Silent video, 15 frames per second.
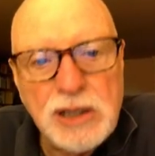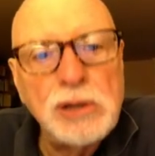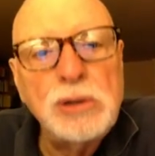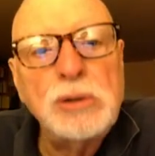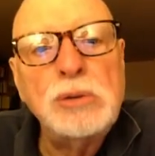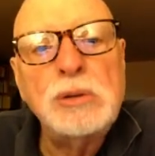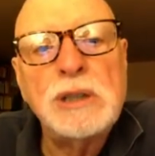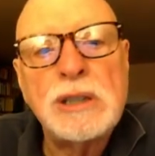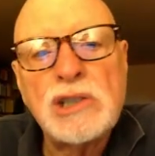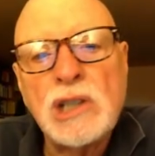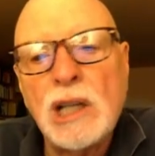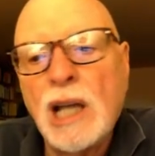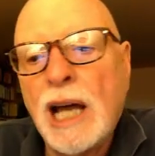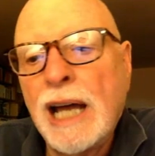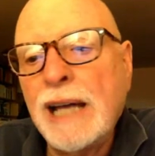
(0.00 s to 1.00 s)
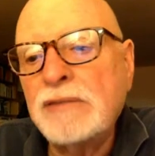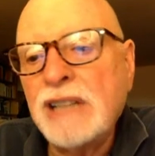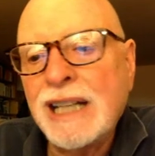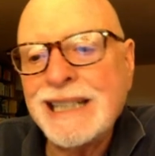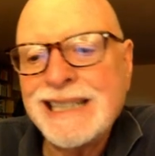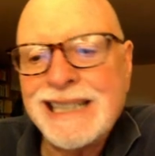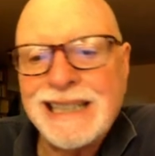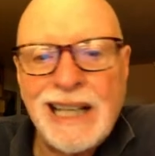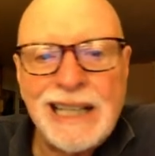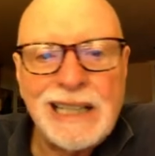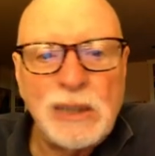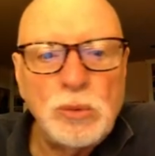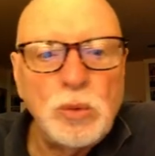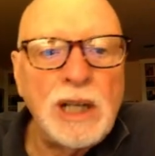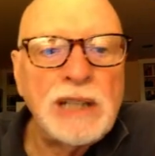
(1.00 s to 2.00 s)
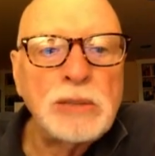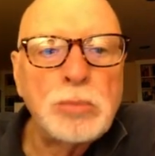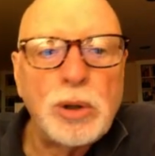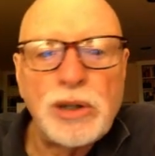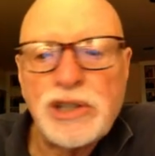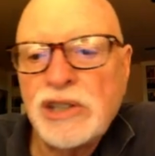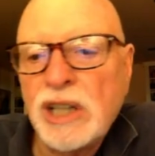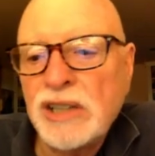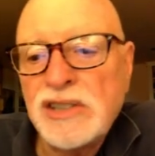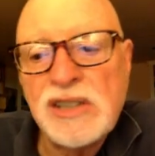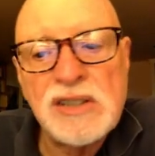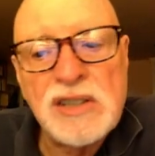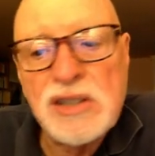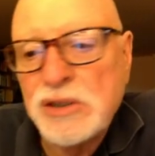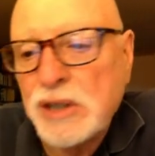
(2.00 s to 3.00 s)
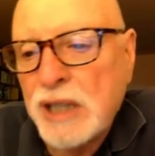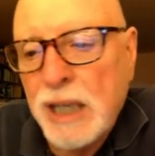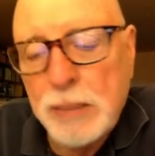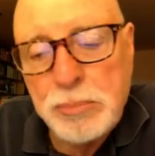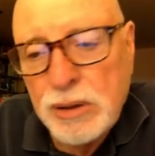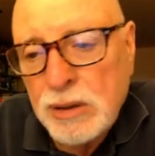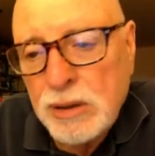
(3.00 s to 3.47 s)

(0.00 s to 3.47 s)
coup in July of 1991. Boris Yeltsin stood up